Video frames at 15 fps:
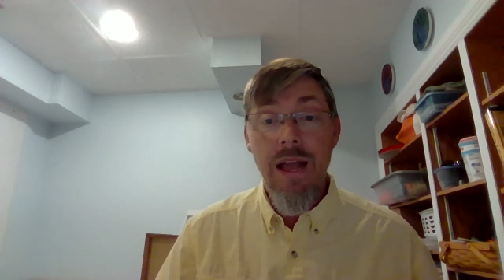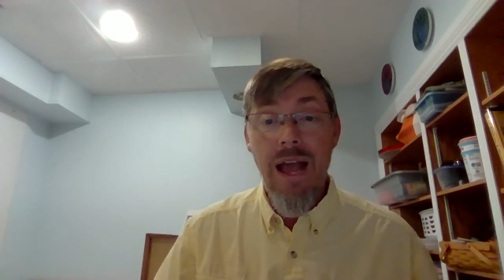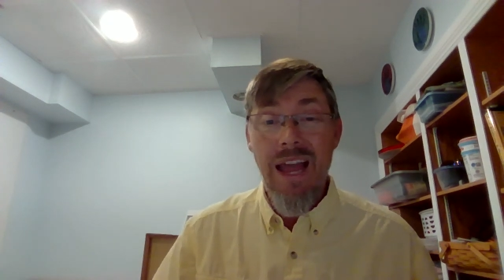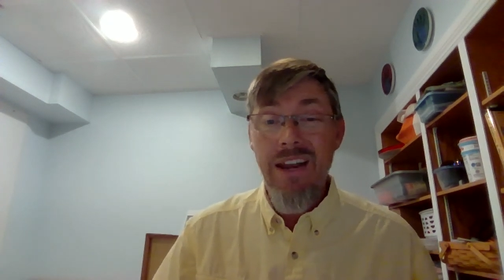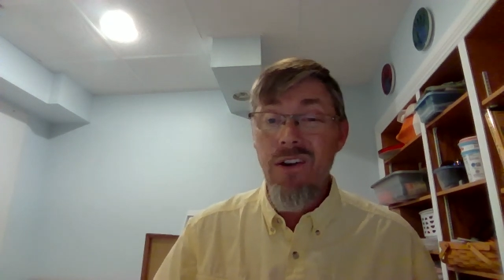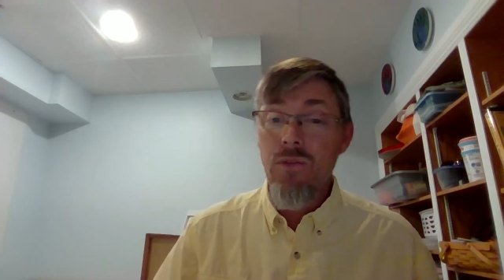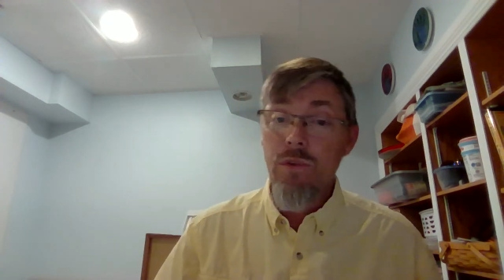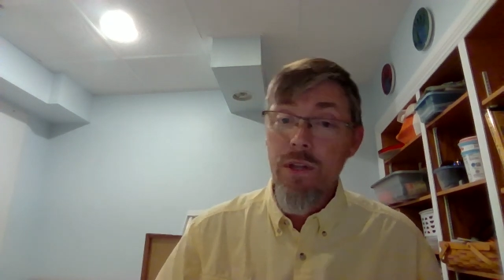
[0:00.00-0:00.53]

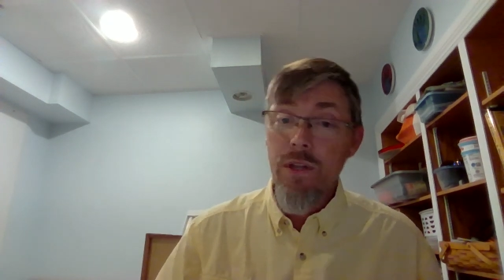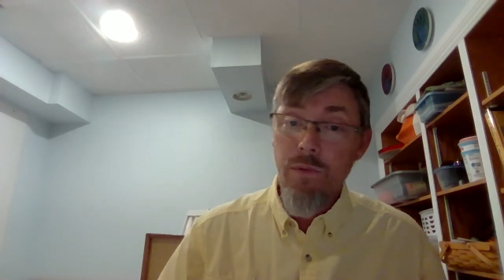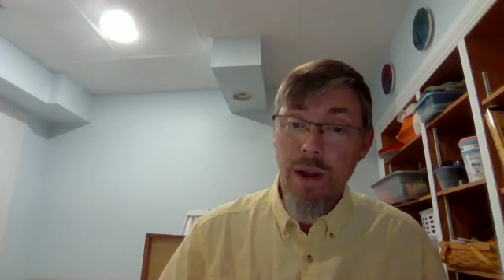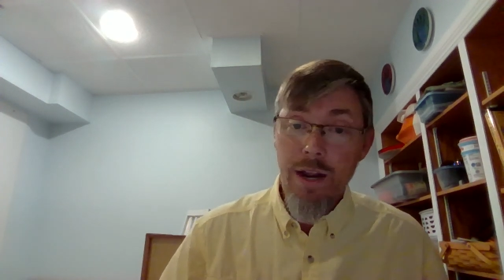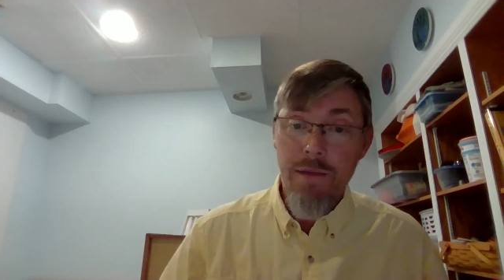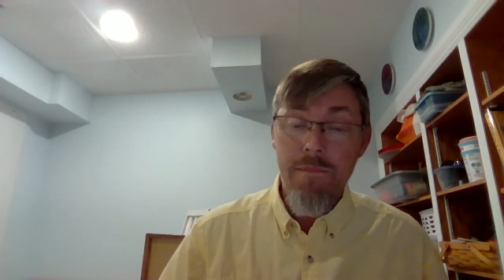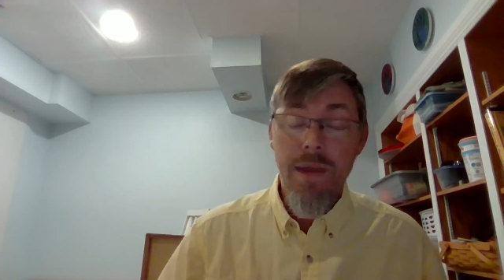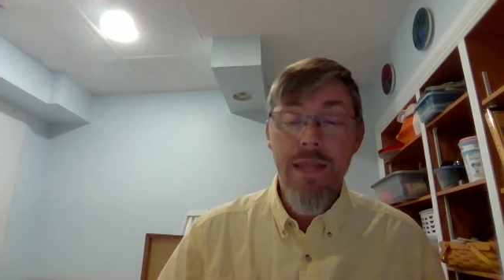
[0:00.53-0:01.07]
I don't really
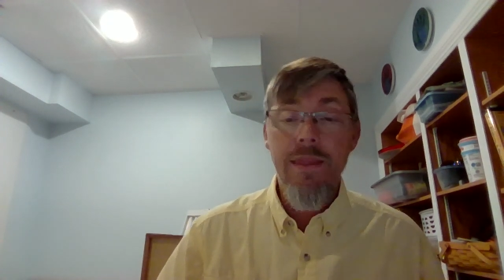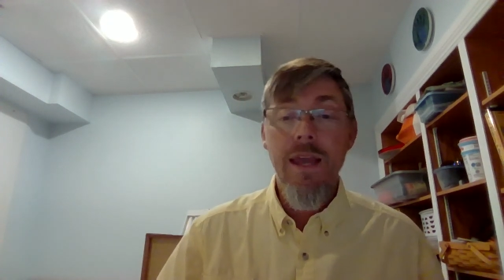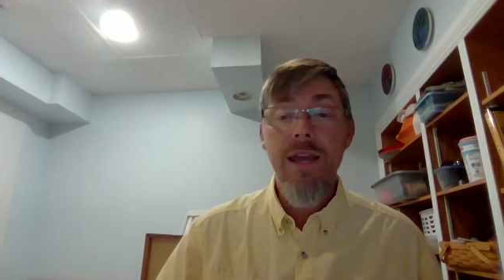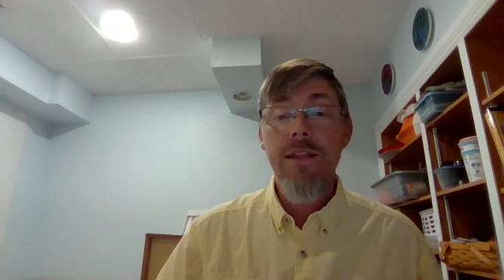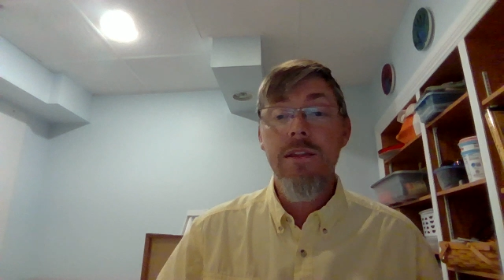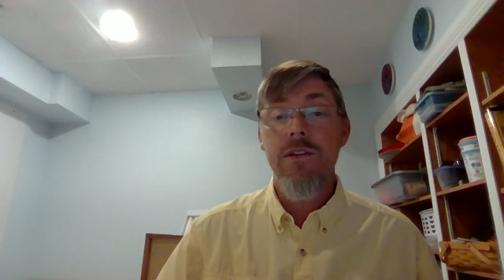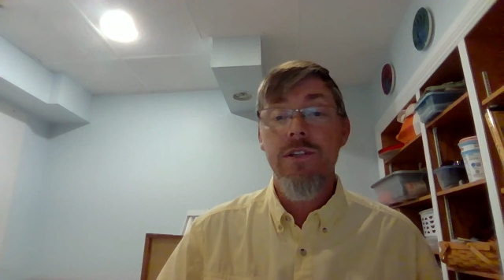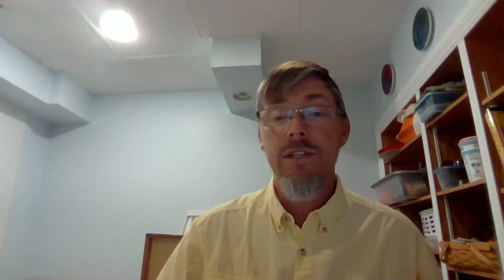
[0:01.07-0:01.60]
recommend
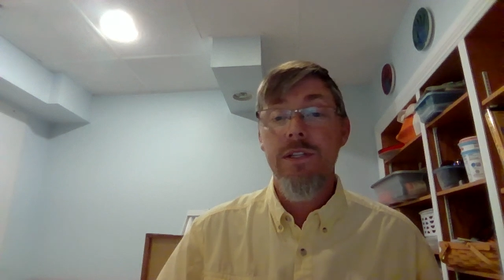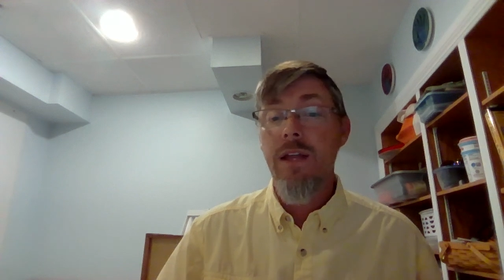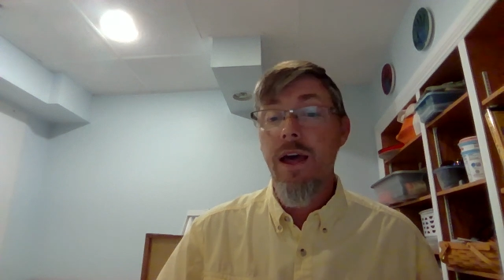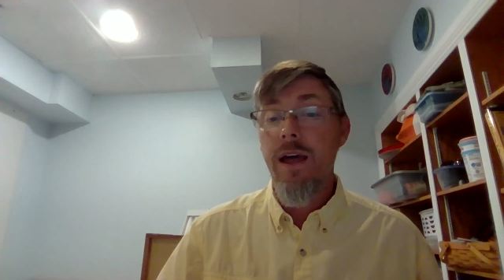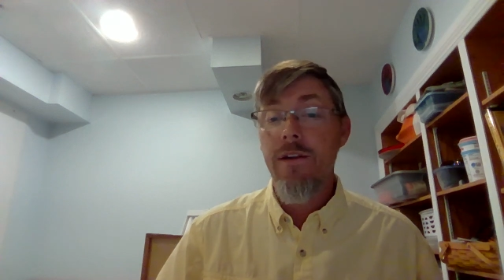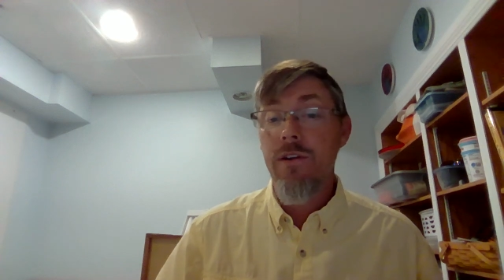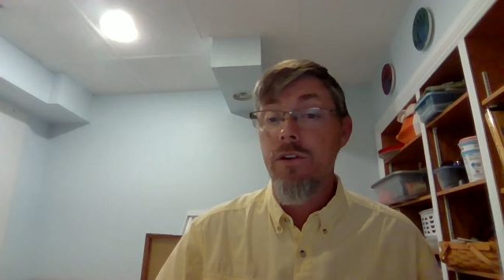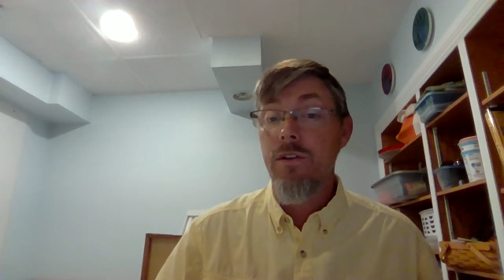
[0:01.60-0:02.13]
that. There's a
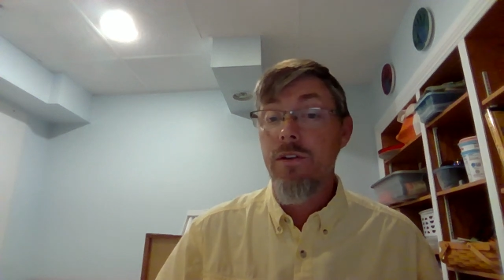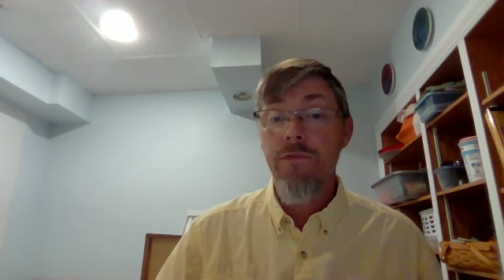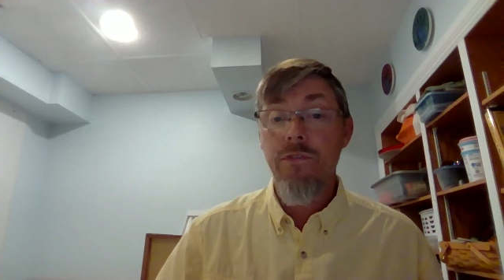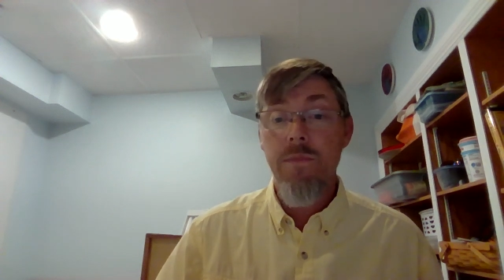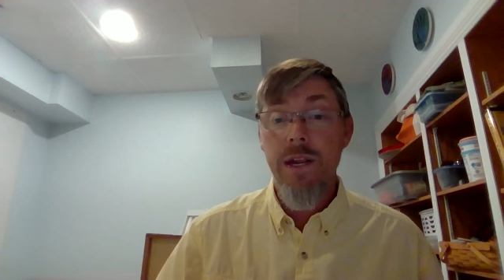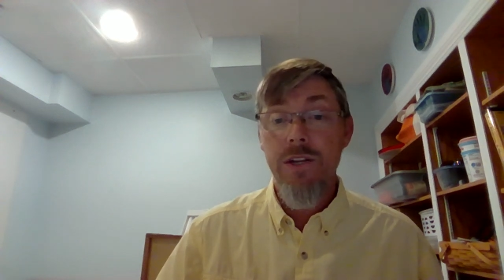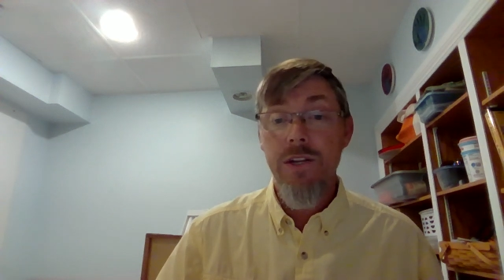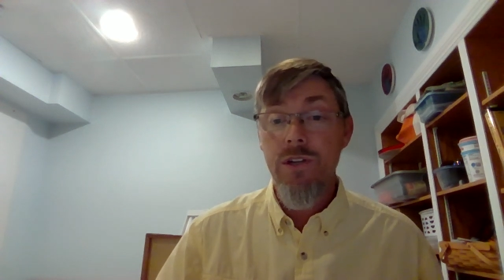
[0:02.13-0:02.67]
lot of good
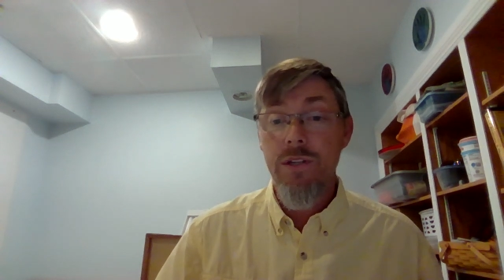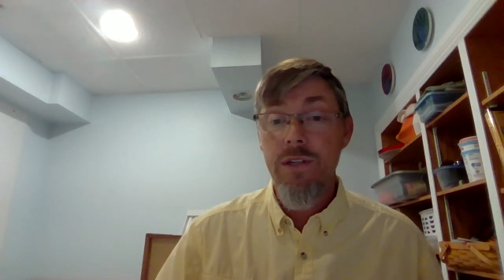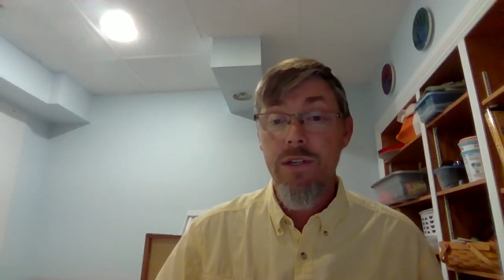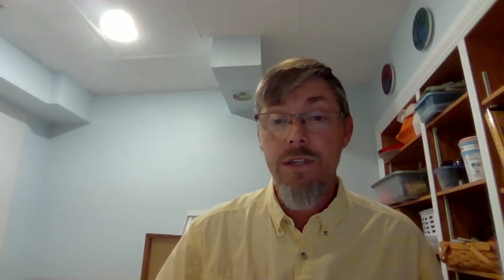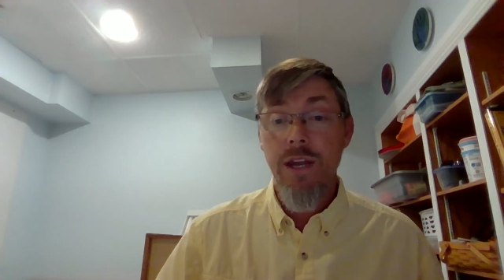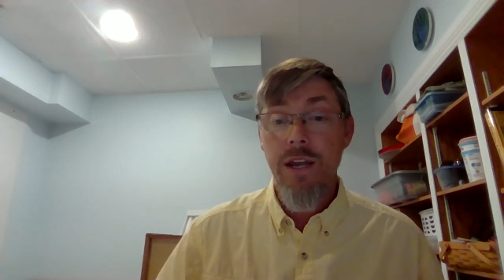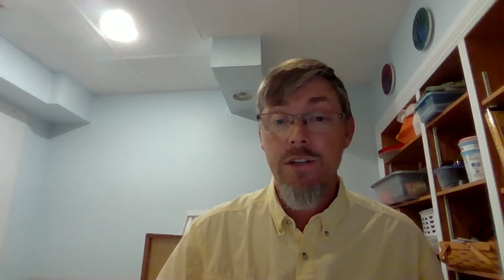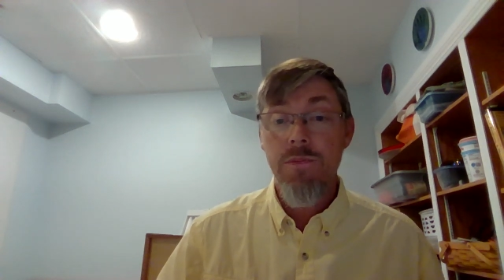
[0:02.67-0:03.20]
information in the
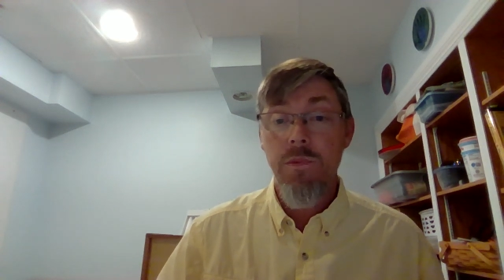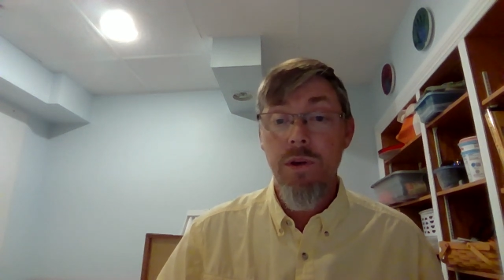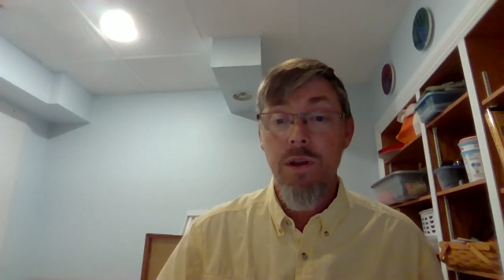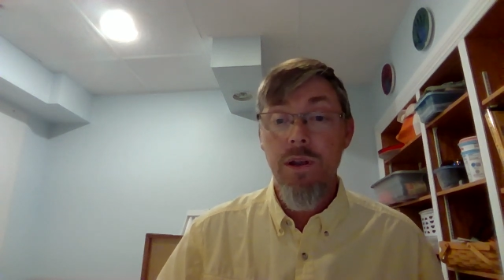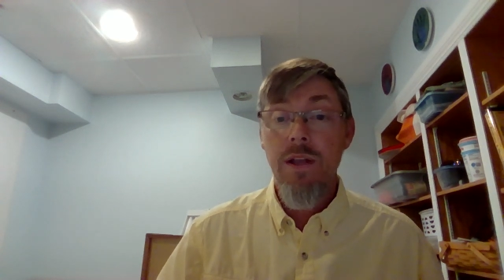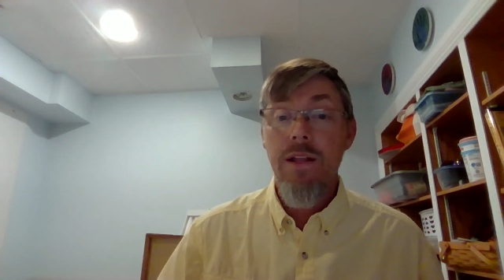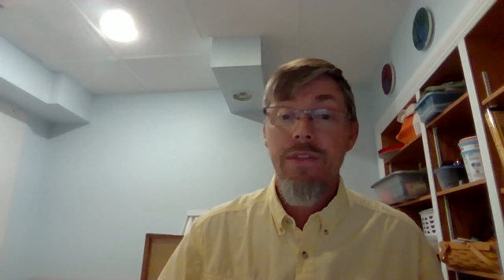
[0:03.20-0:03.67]
textbook